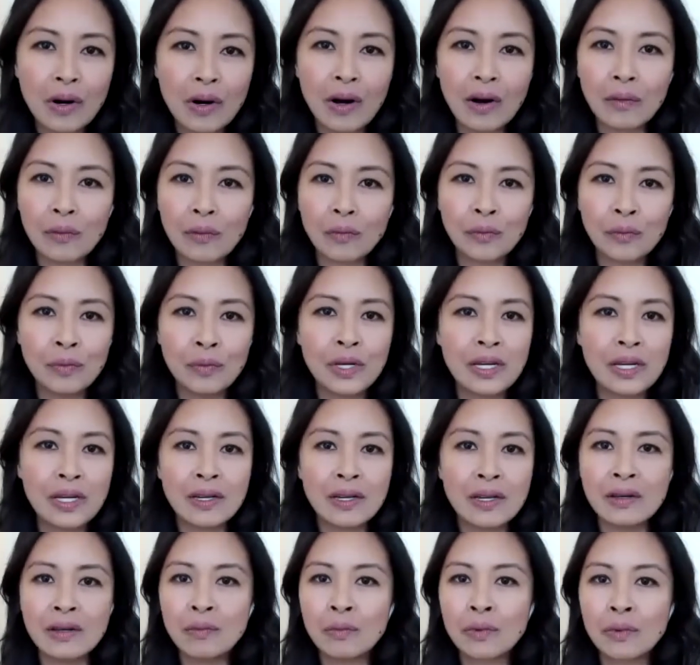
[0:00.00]

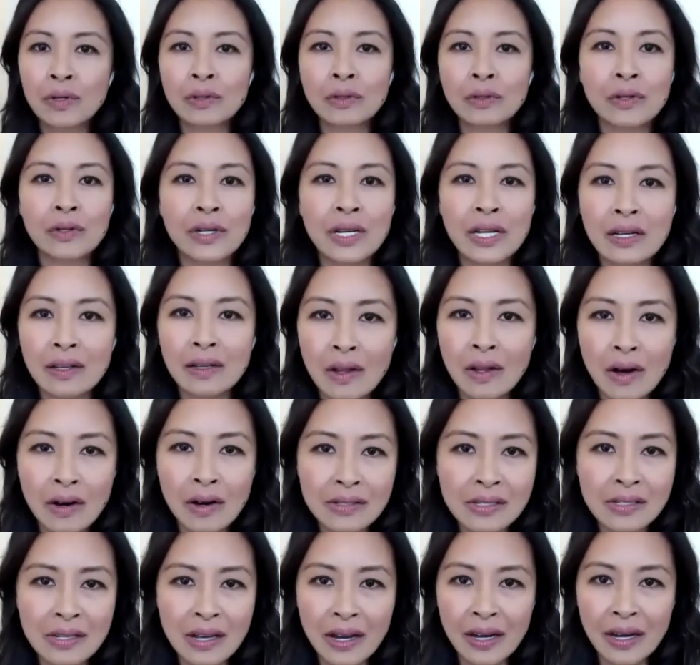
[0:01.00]
we were learning
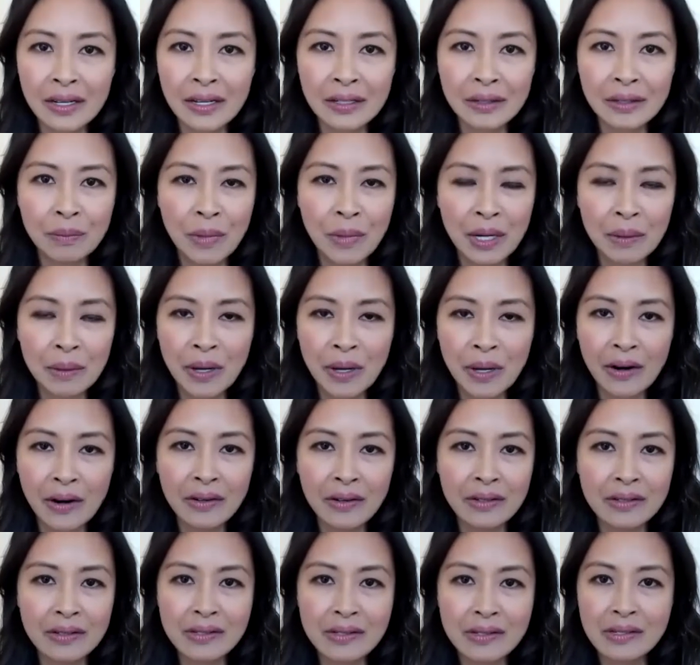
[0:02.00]
alongside my
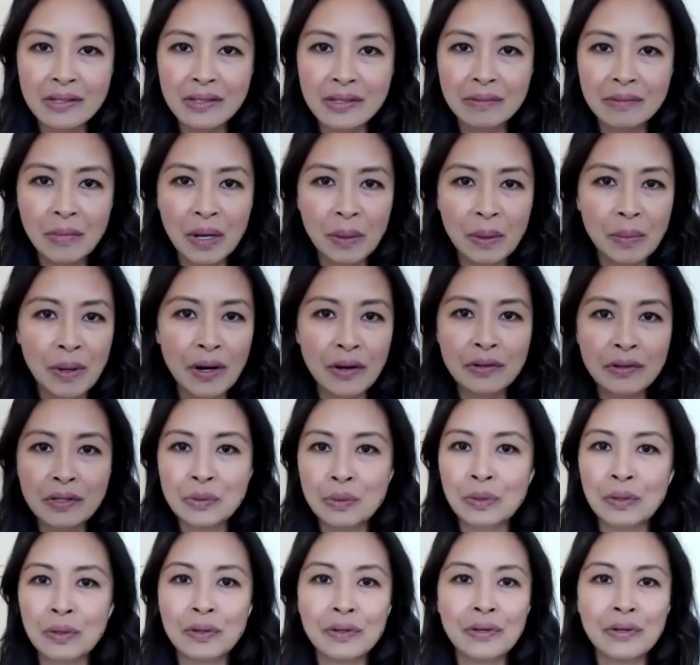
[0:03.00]
parents. My parents
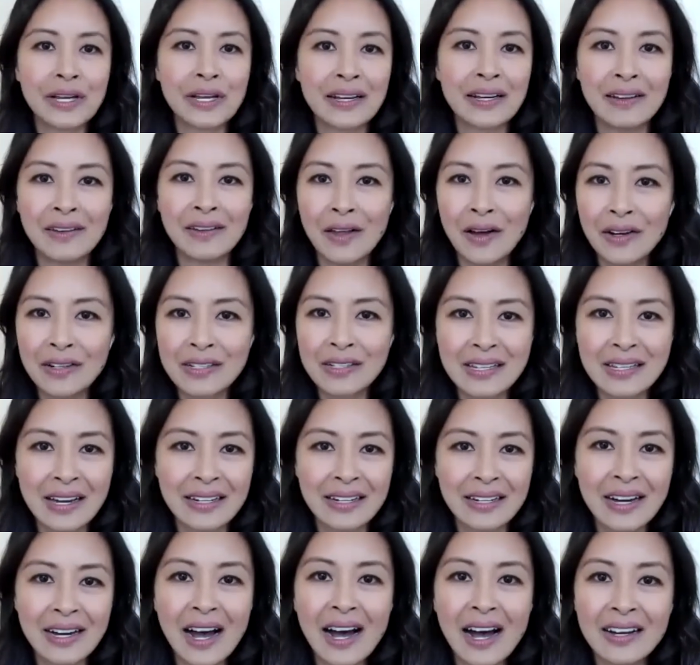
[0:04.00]
were learning
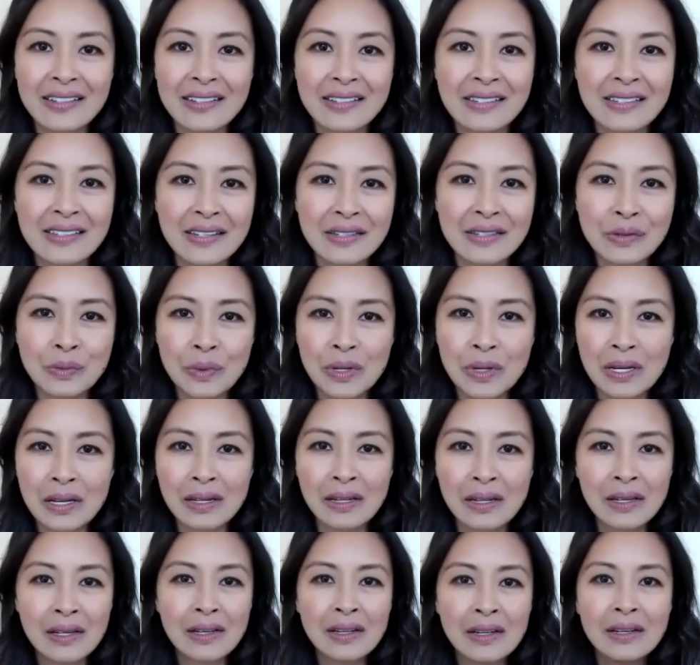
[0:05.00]
alongside us as
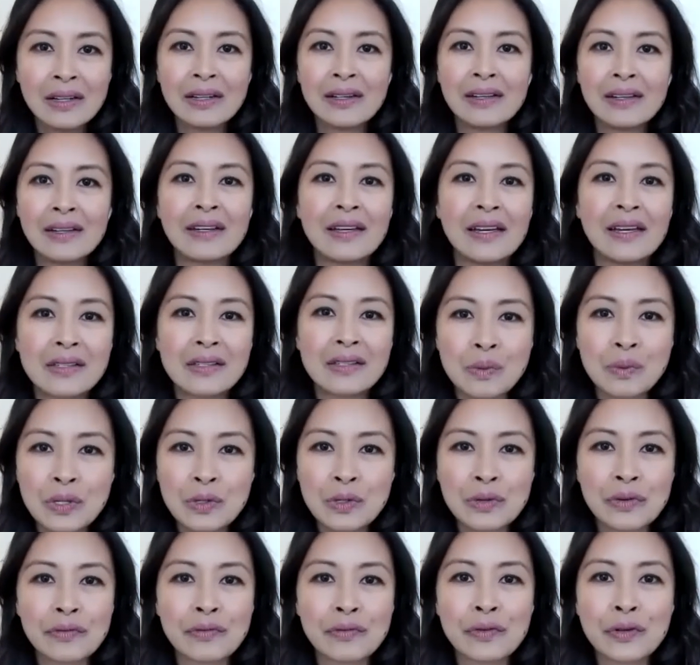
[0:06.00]
we
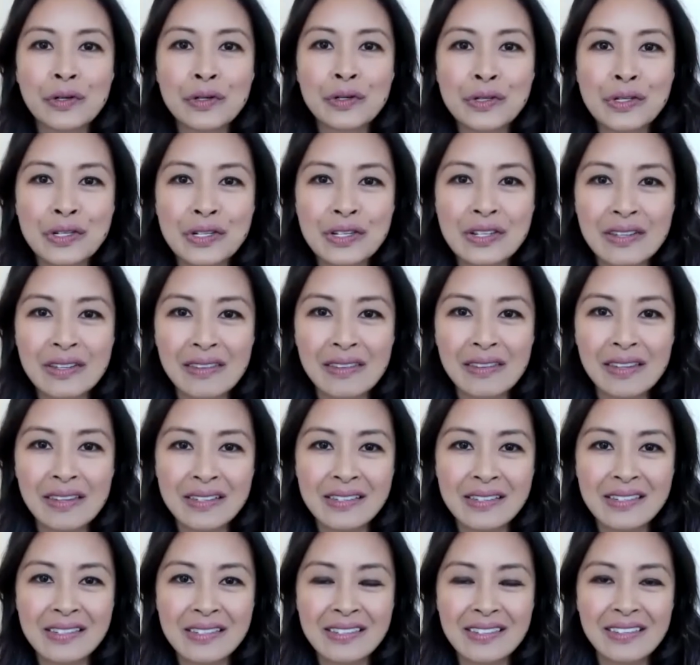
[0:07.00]
traversed
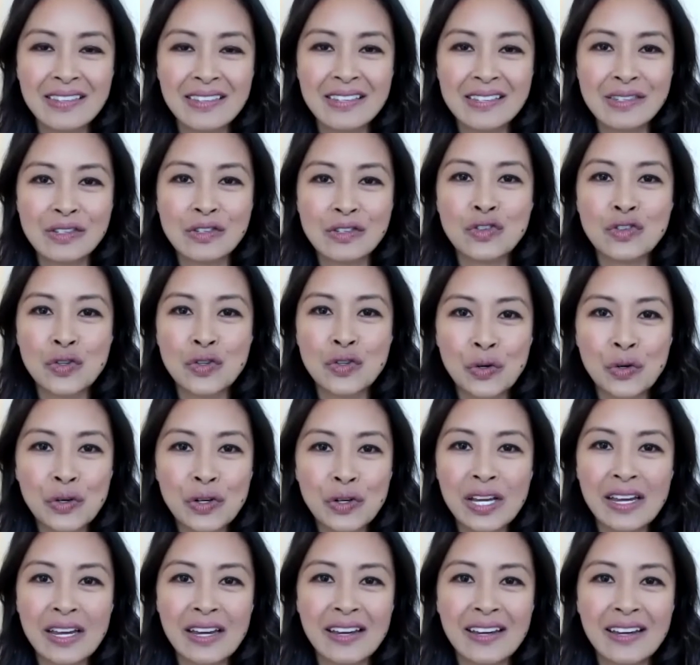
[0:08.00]
this
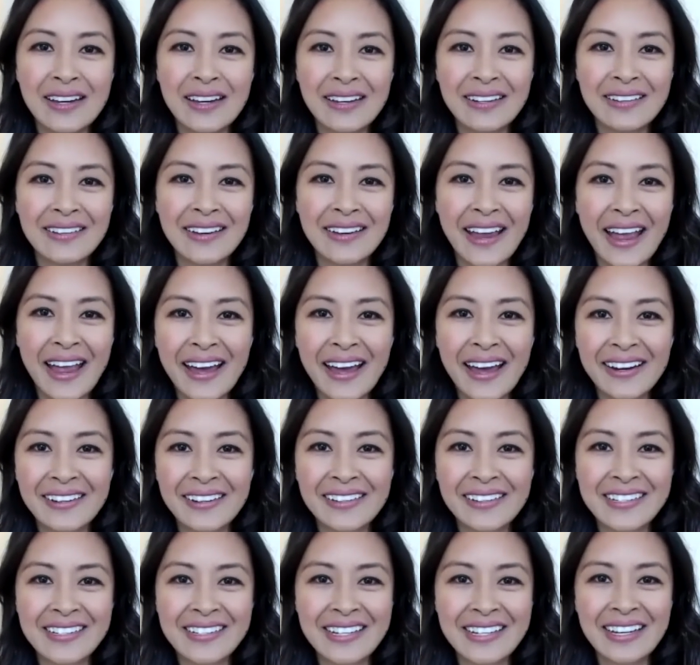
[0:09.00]
journey in
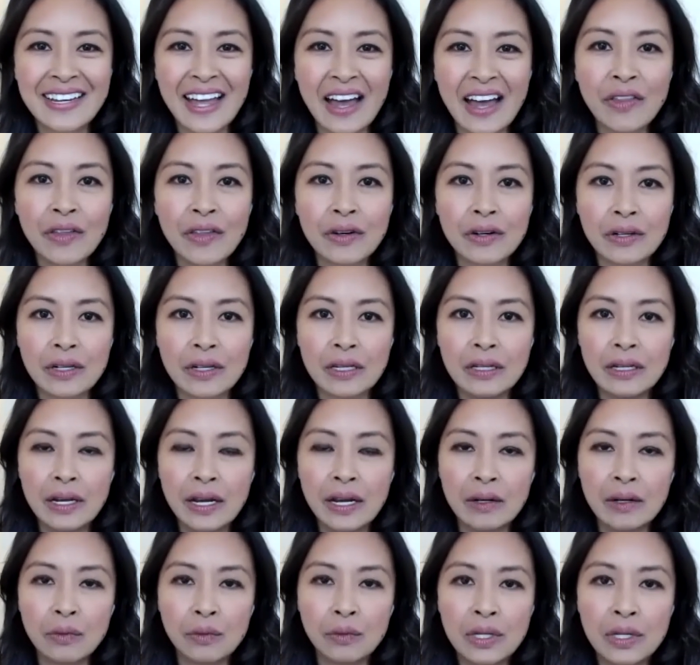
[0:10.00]
Canada together,
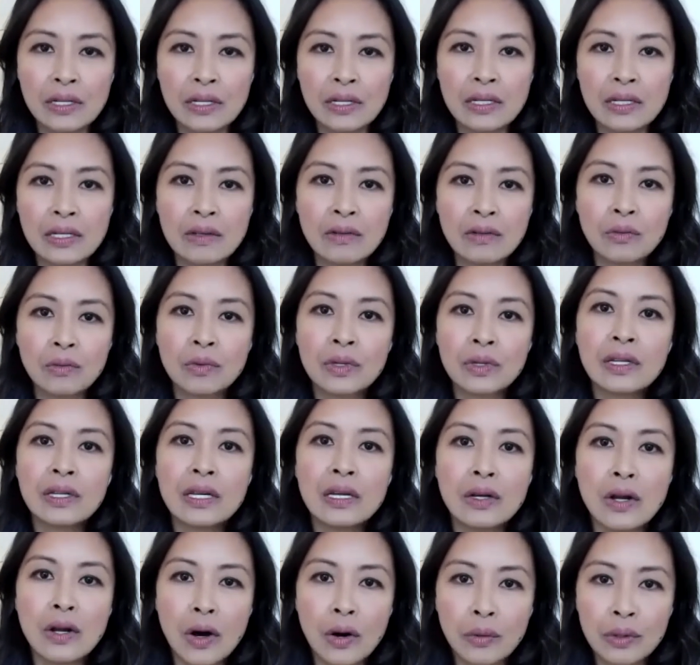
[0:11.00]
and we didn't really
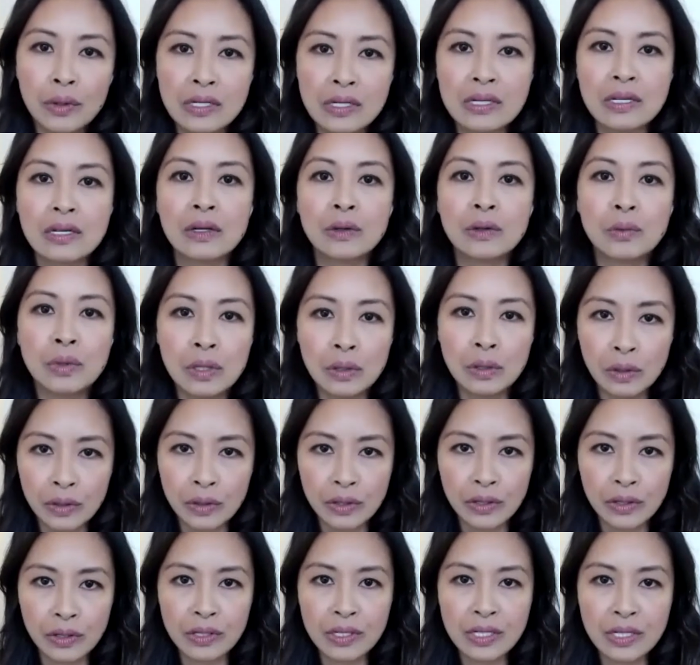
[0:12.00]
know until we
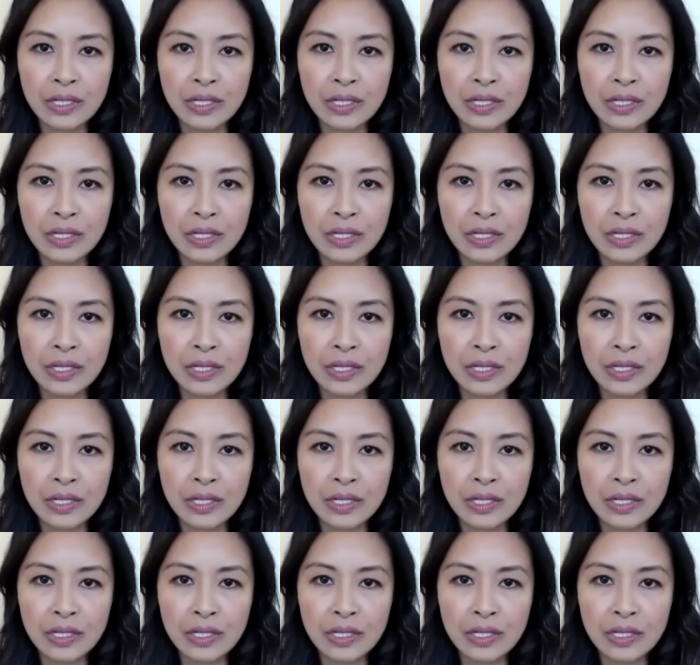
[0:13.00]
learned.